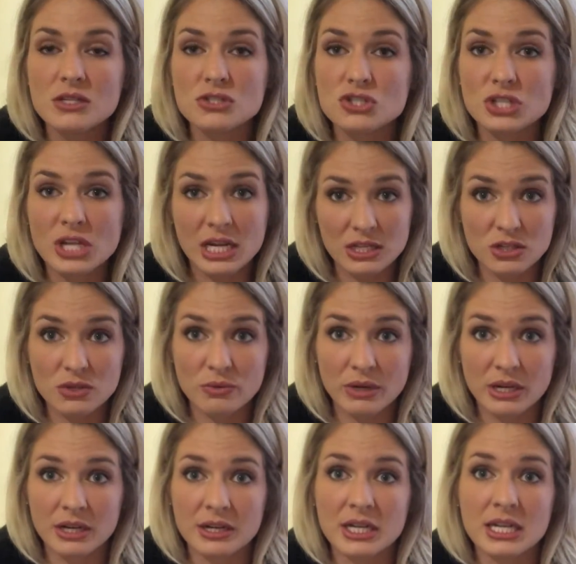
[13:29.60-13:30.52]

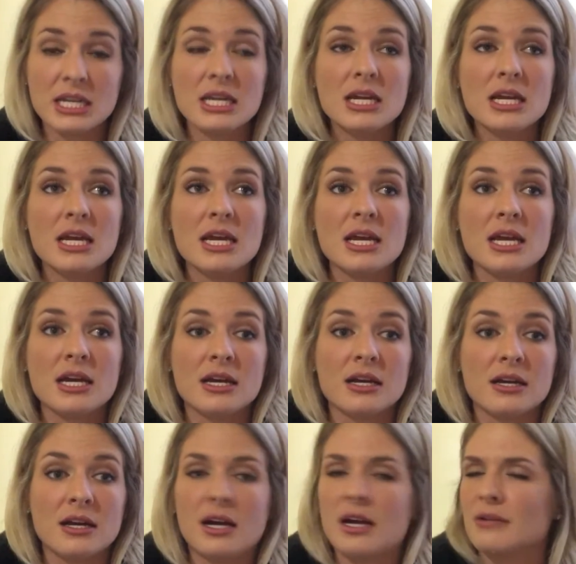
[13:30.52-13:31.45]
January.
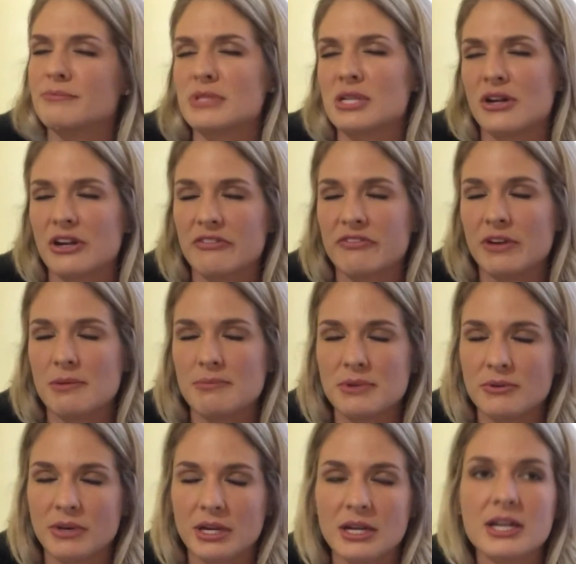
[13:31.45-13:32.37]
I'm sorry,
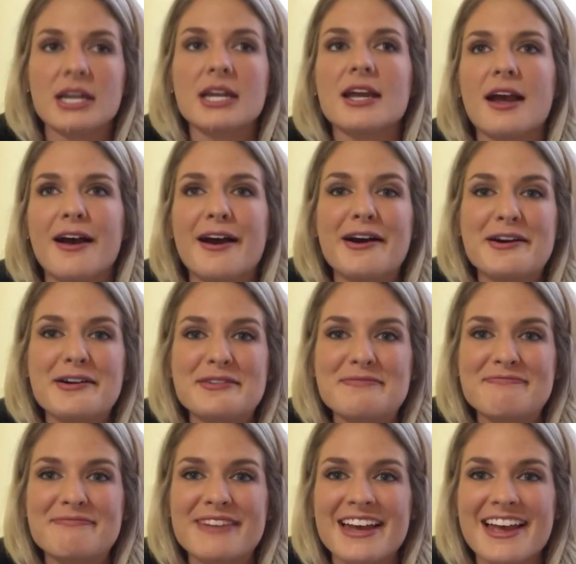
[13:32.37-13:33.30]
February.
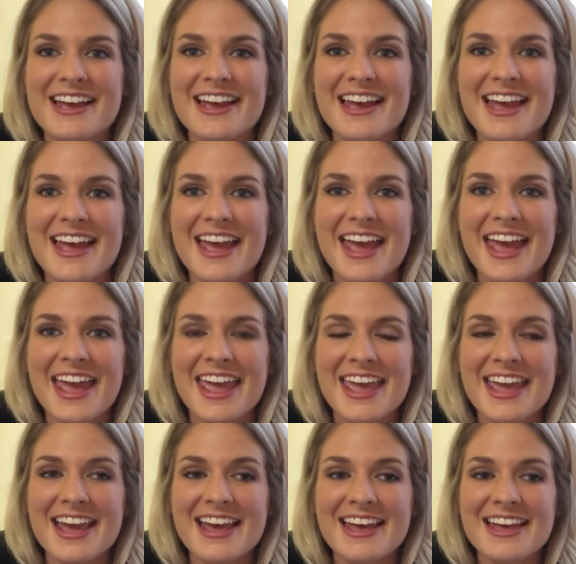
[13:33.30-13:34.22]

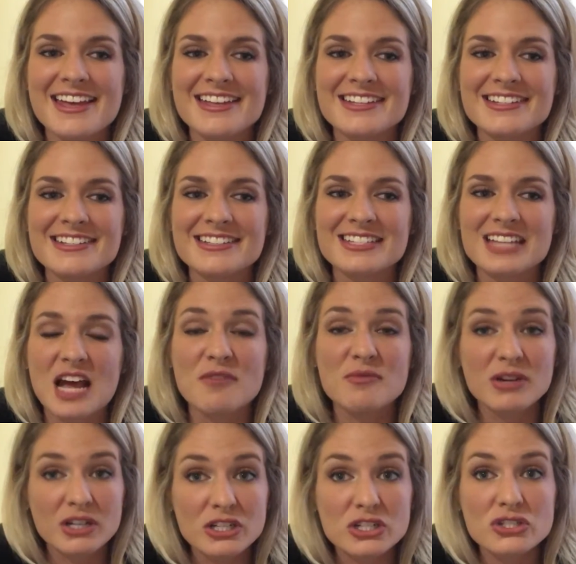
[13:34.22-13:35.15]
And I'm
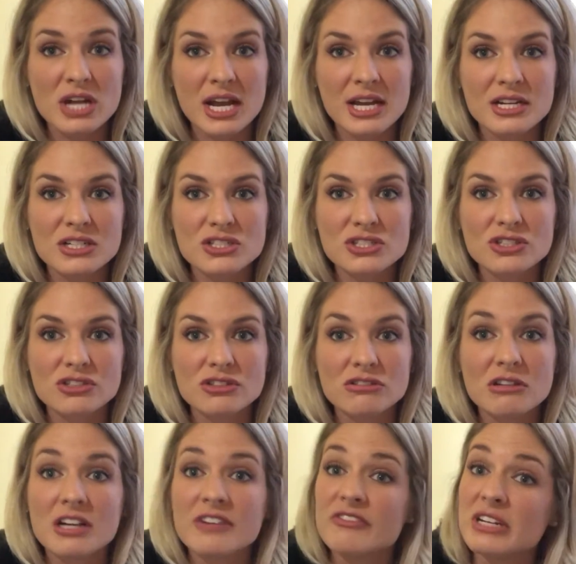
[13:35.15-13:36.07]
going to try to
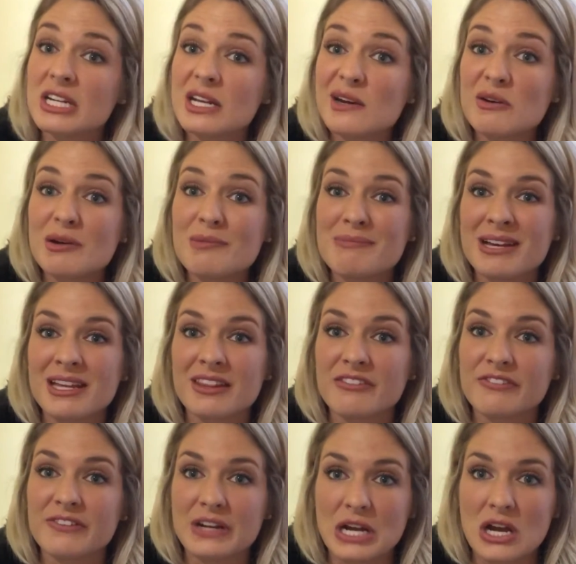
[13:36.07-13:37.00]
do a video a
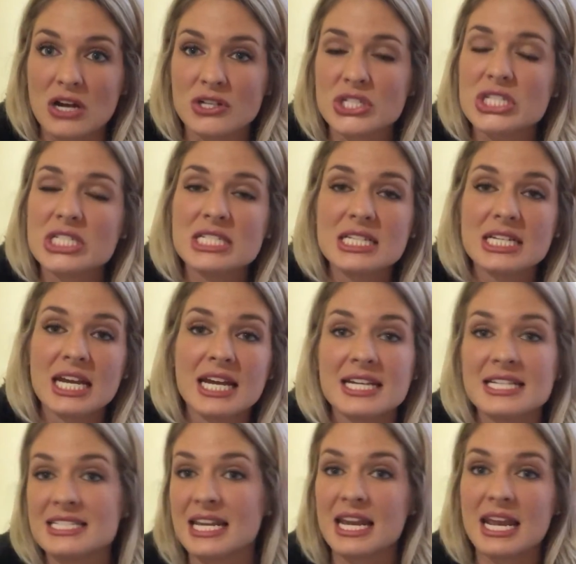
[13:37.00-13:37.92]
month for y'all, just to
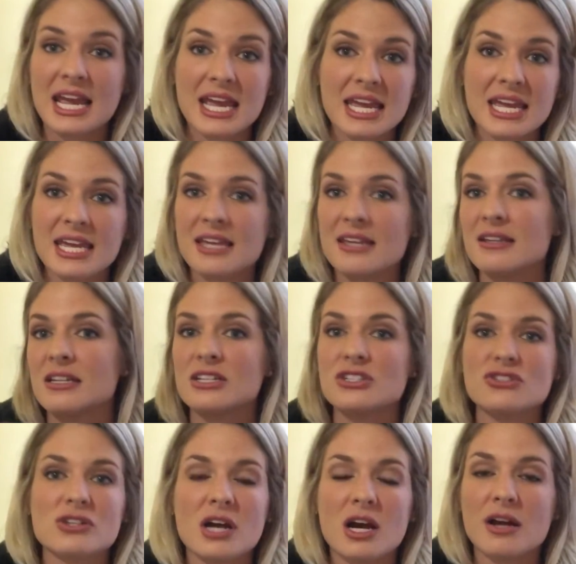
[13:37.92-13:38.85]
kind of say, hey,
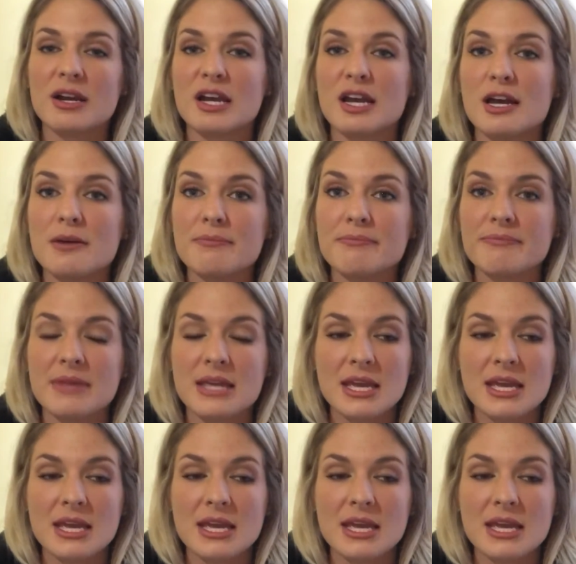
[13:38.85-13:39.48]
get you caught up